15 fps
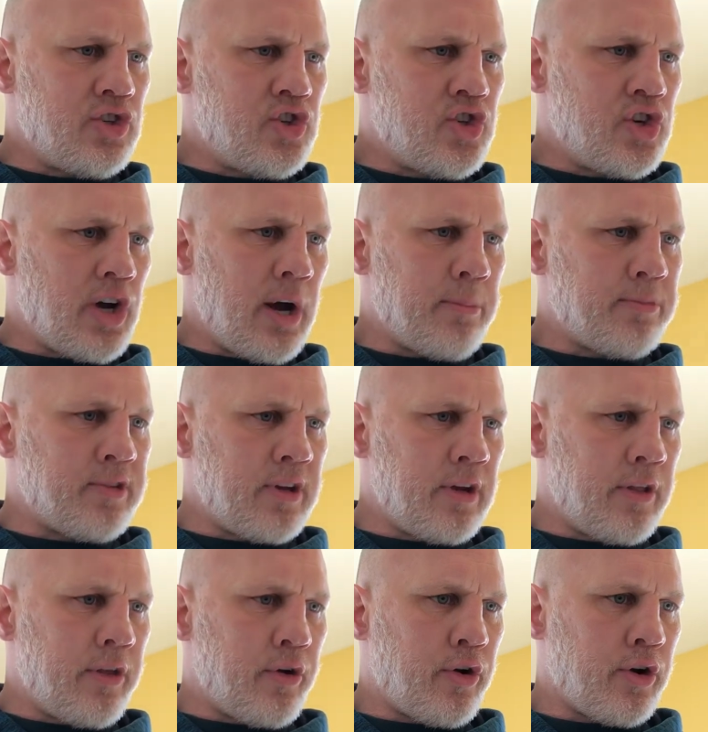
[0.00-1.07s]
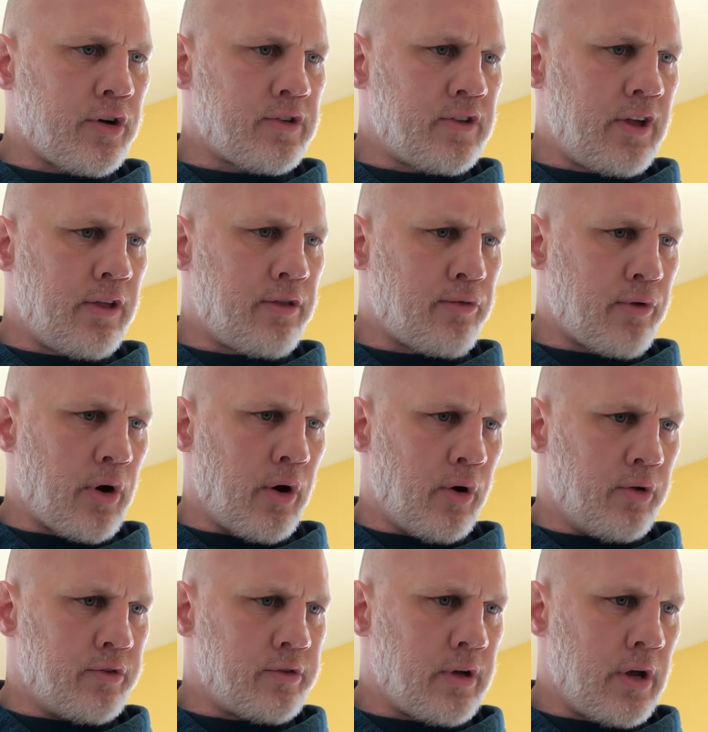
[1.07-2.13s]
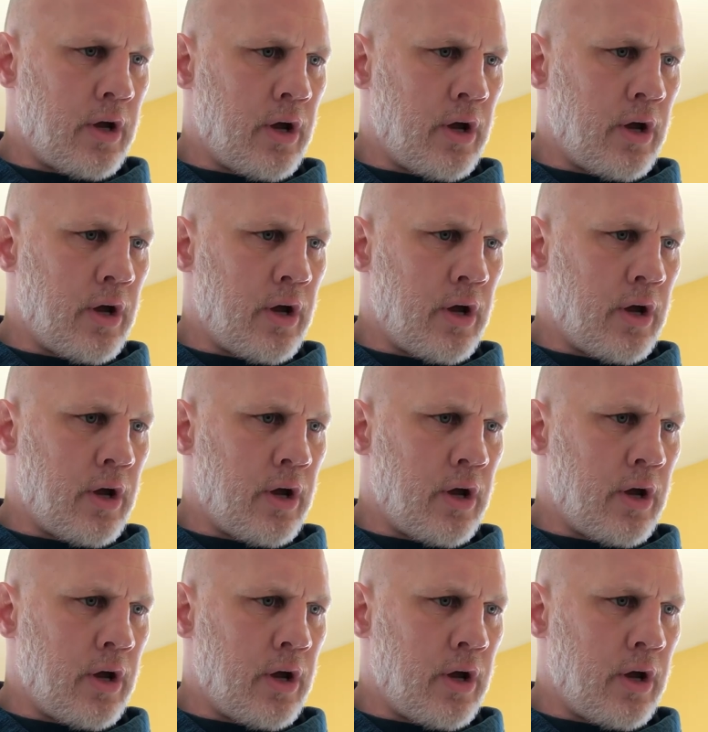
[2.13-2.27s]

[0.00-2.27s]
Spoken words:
jumps into the hooks he throws.